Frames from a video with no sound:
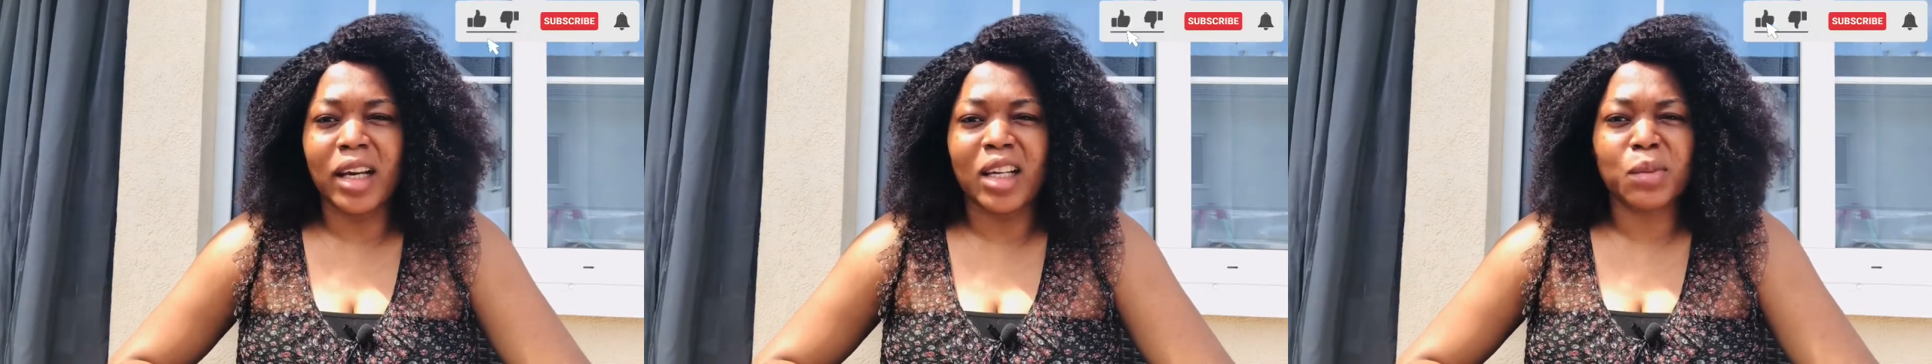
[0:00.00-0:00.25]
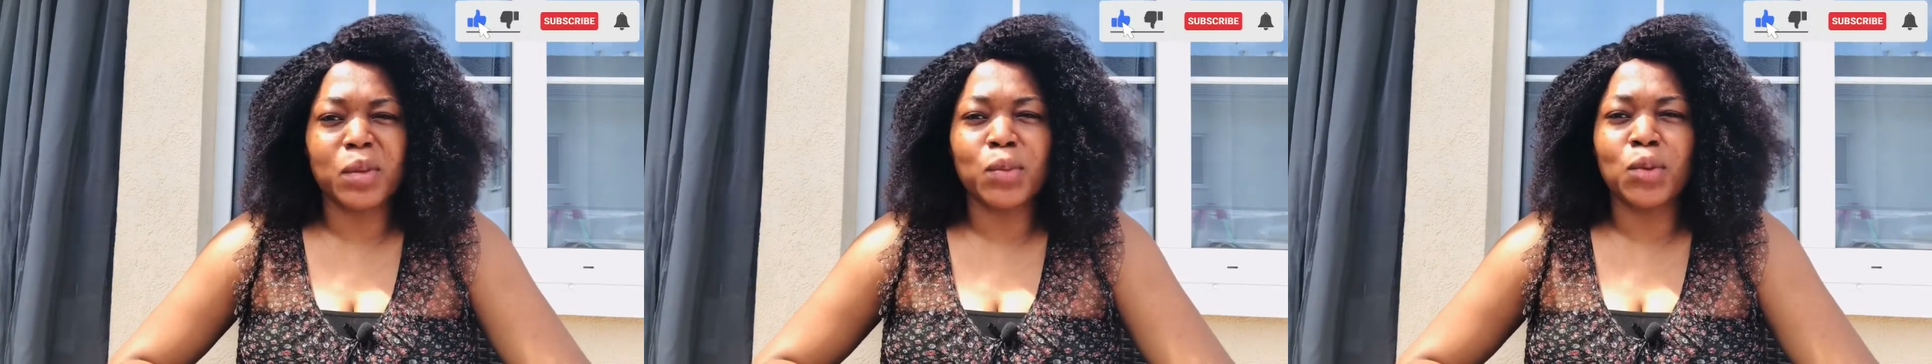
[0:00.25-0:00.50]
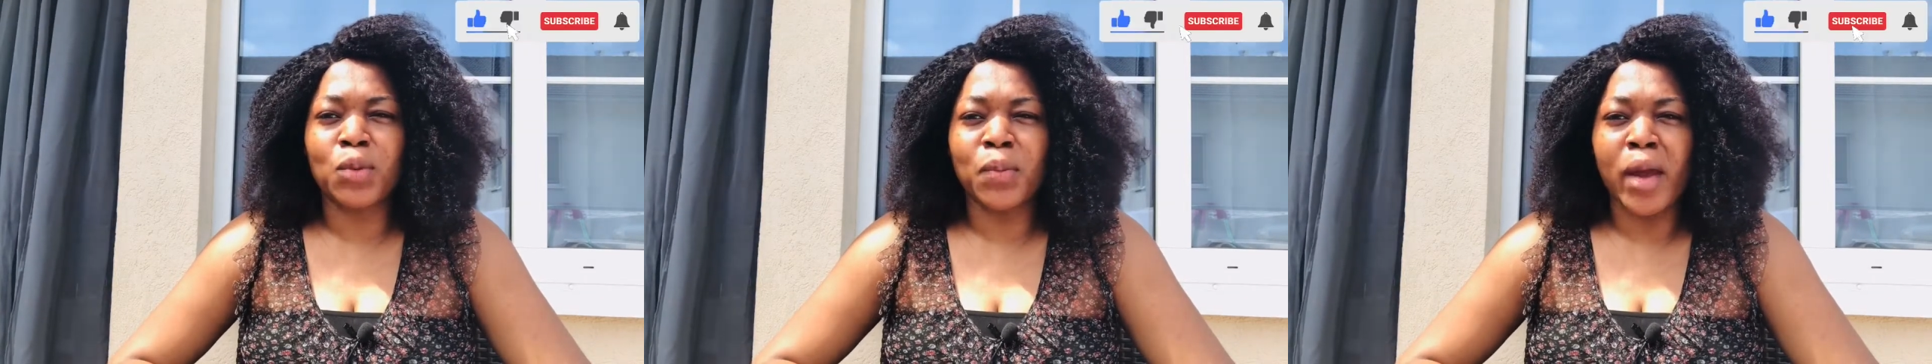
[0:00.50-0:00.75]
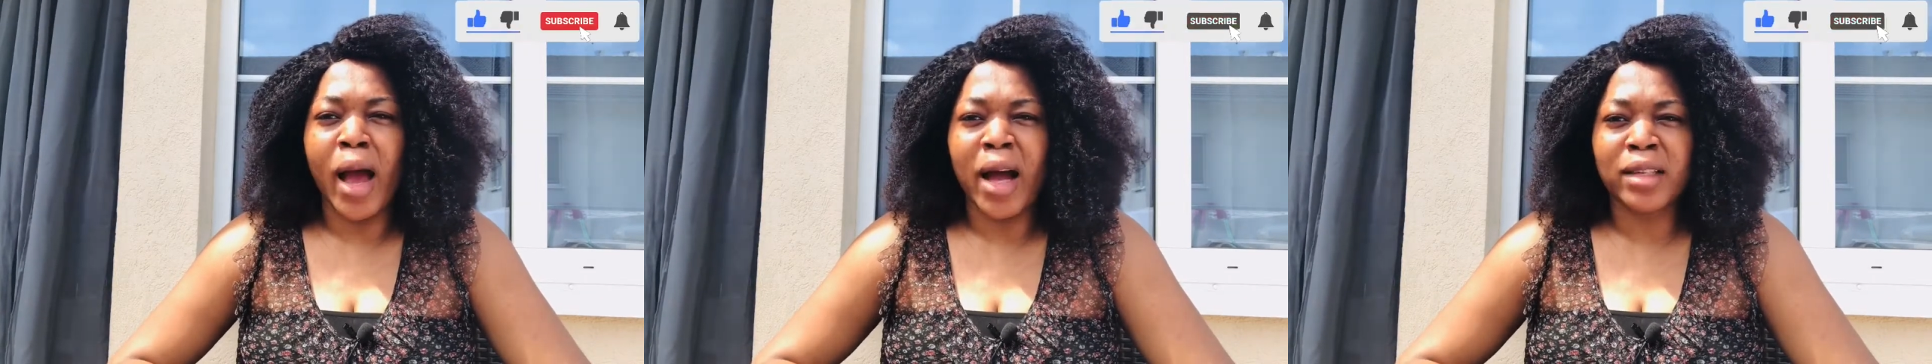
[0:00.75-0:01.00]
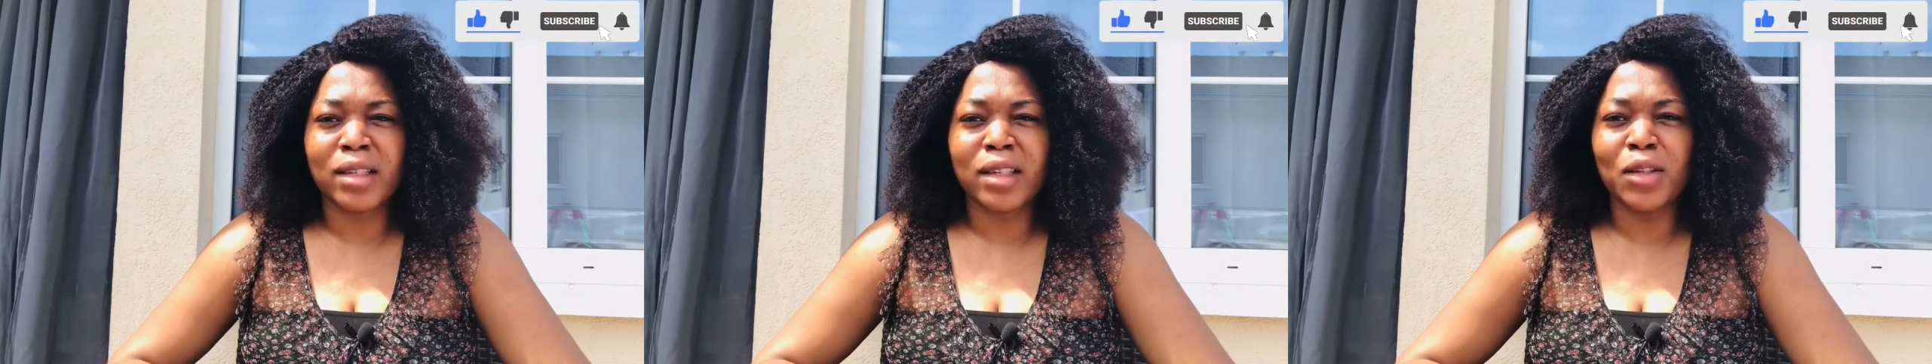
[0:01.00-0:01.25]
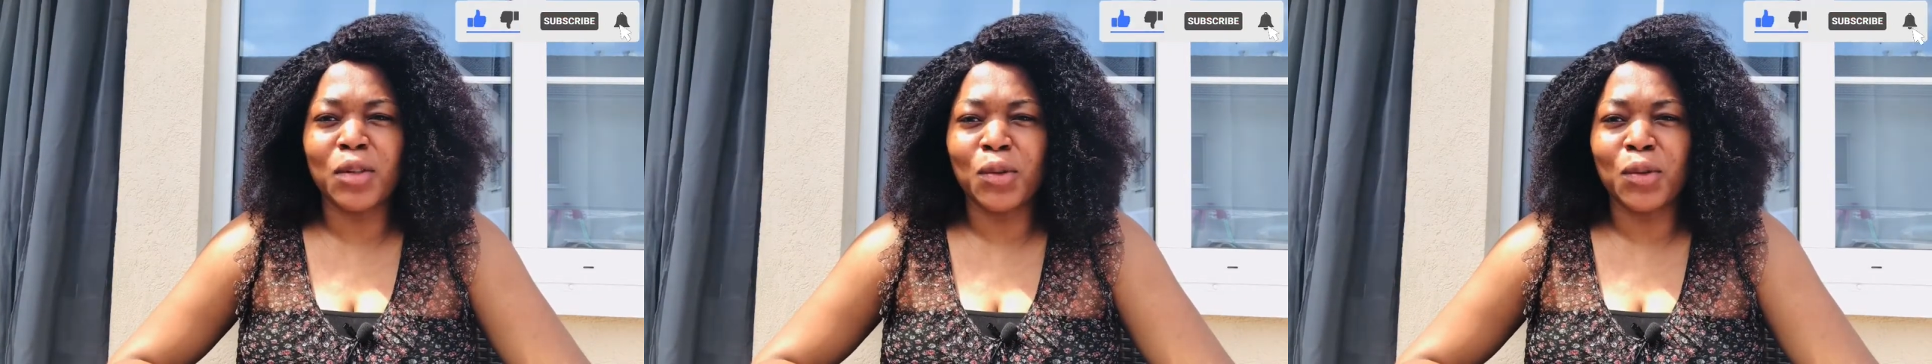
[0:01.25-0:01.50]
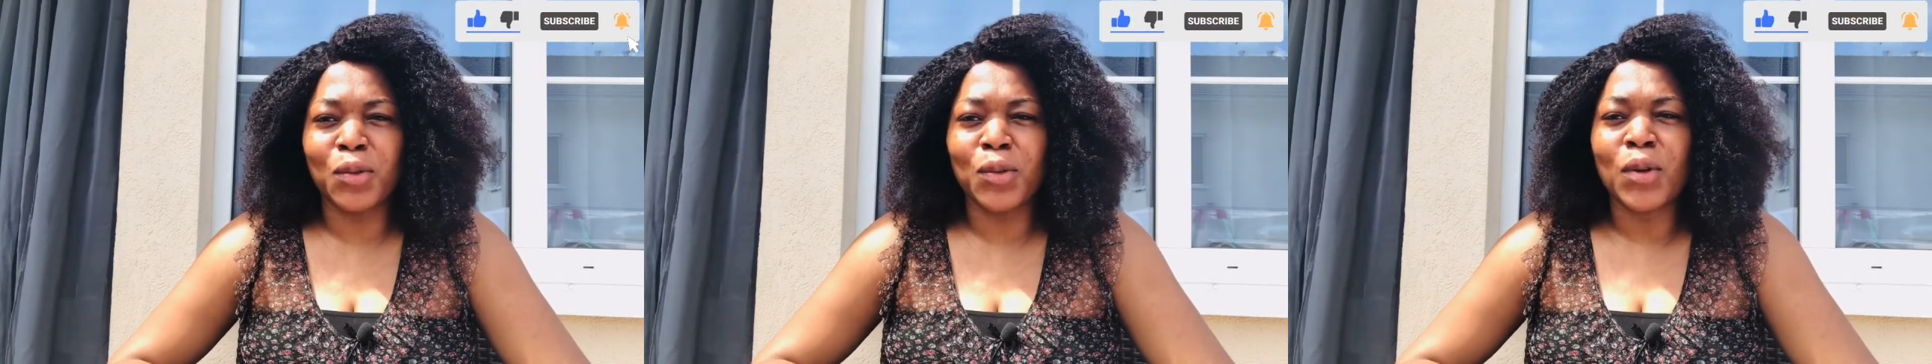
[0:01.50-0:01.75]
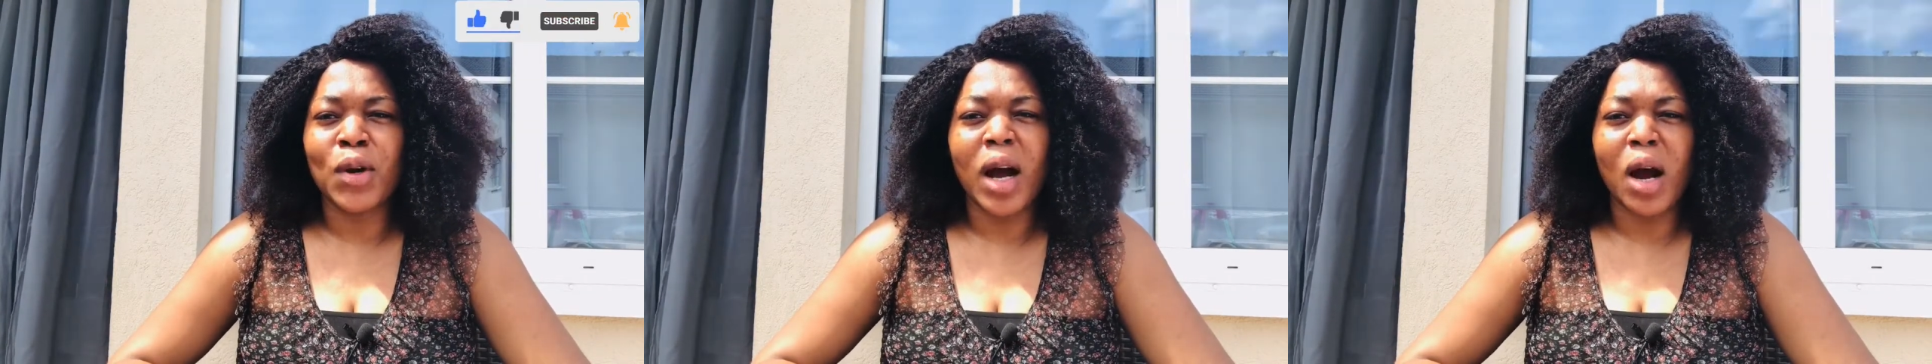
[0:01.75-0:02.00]
and people will be asking you,
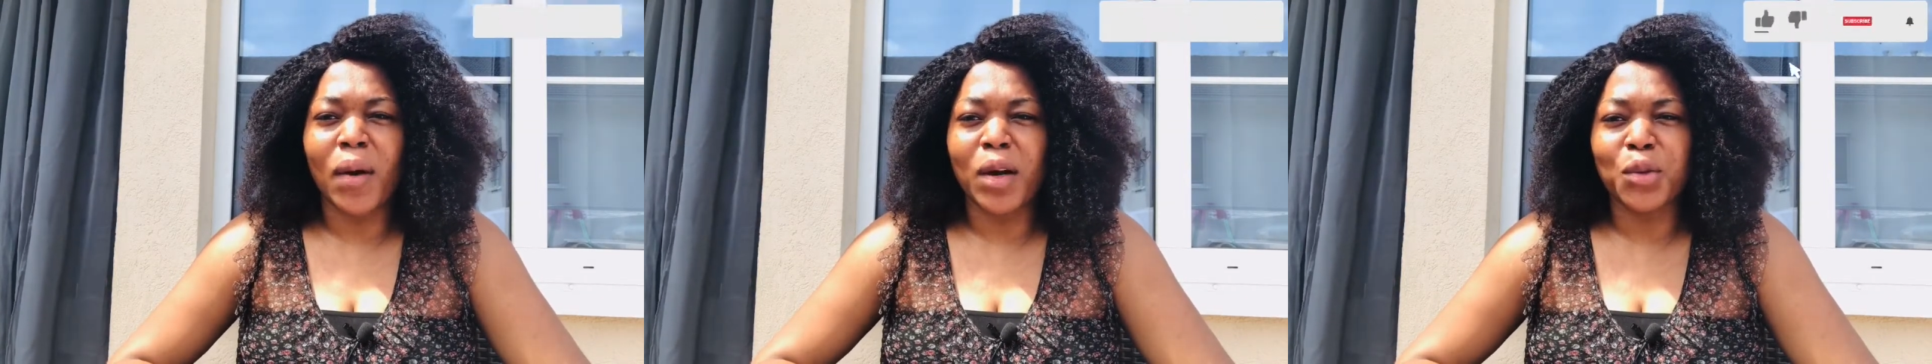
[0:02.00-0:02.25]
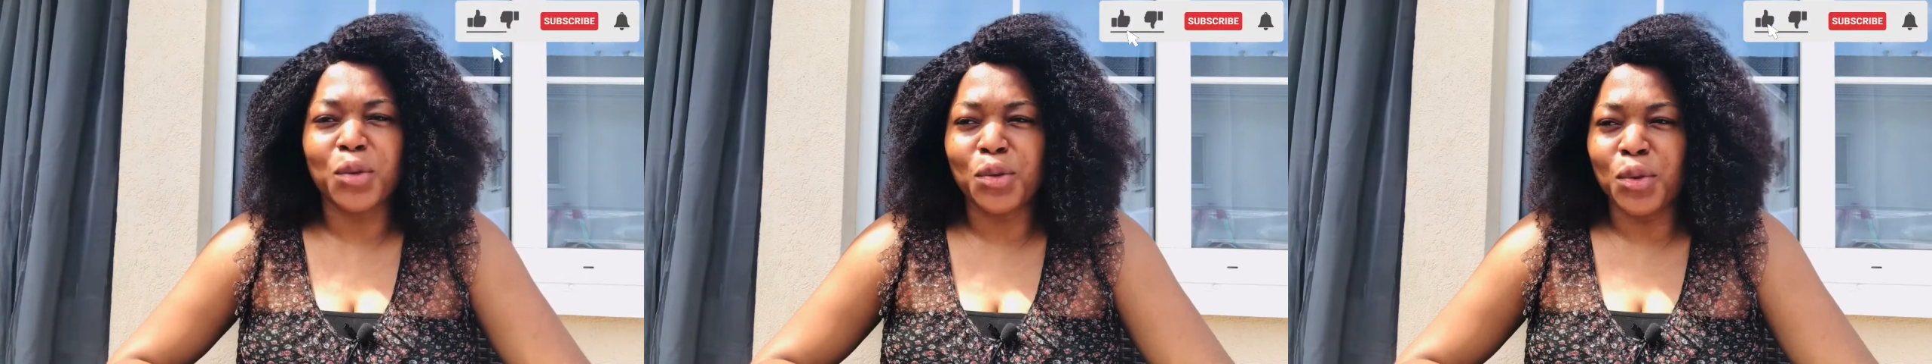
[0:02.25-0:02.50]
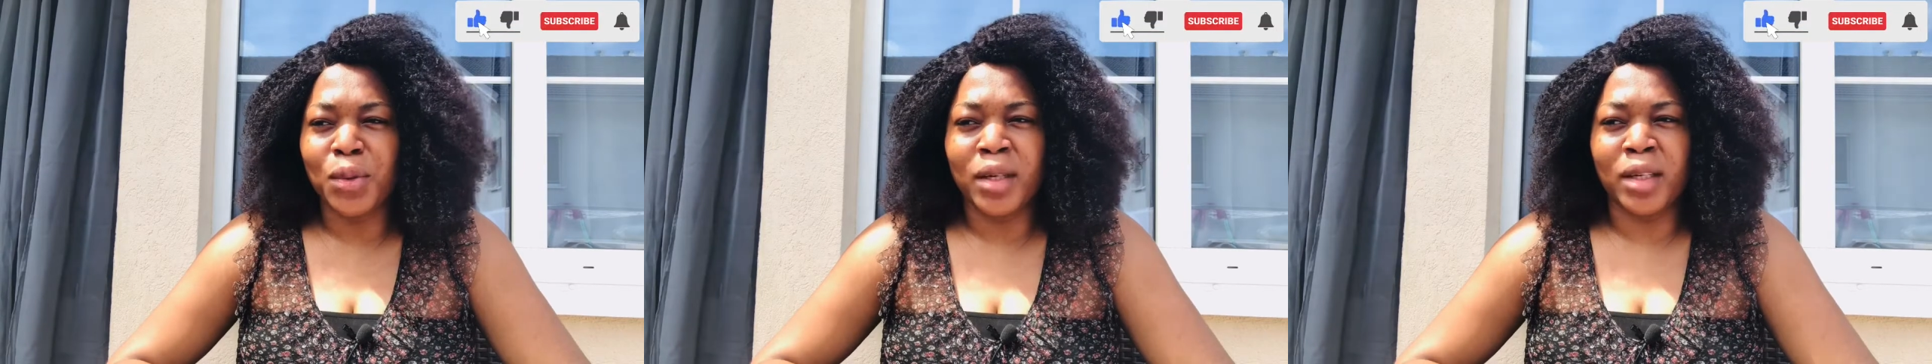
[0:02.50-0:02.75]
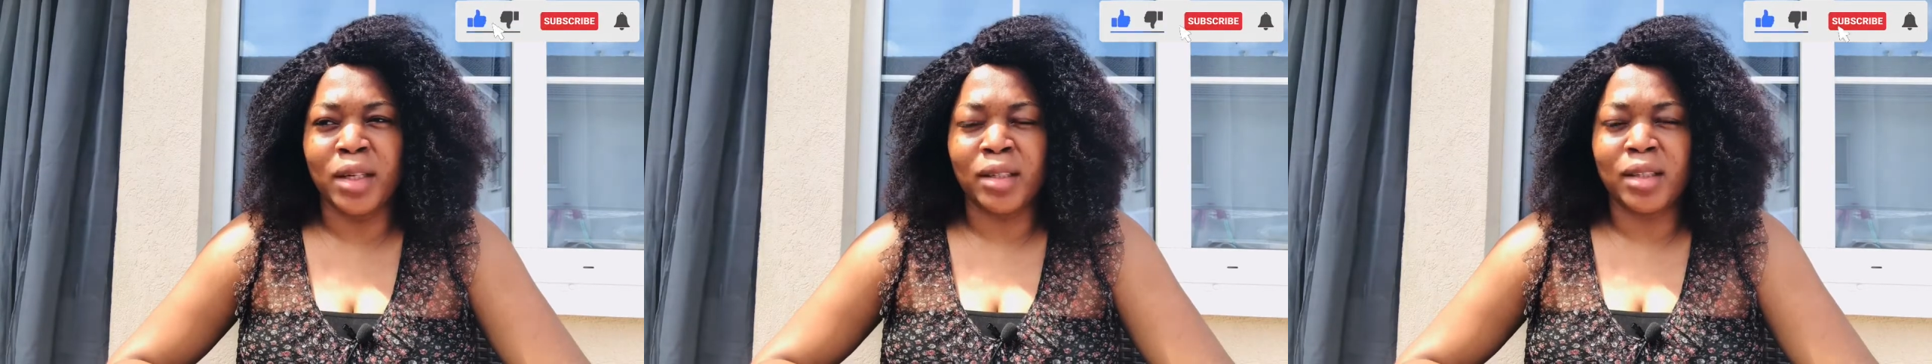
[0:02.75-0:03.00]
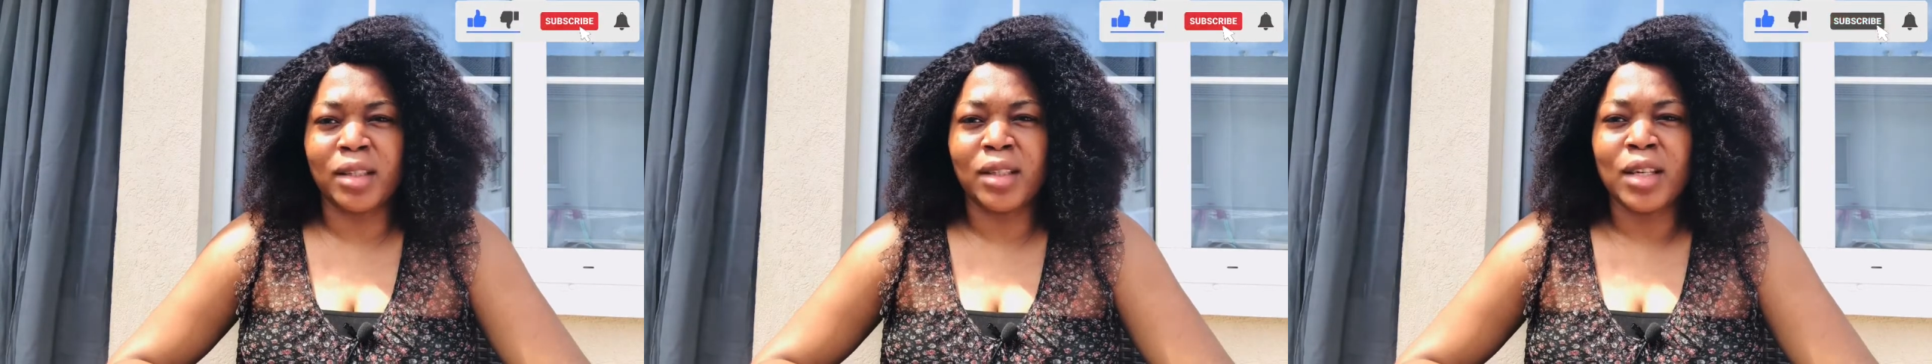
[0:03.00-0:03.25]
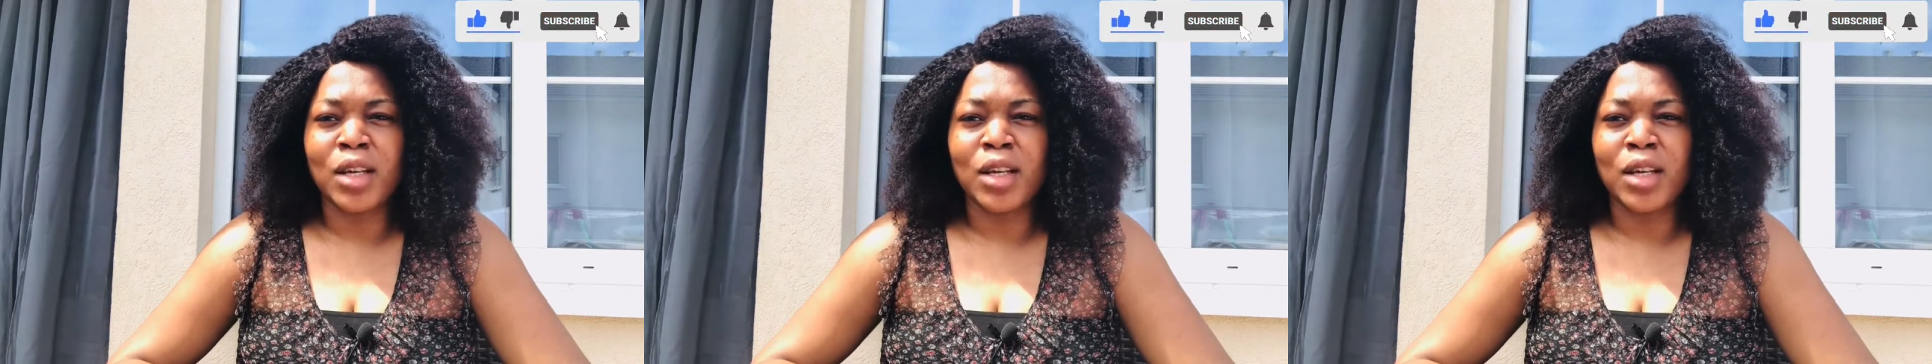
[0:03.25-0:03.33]
how are you doing it?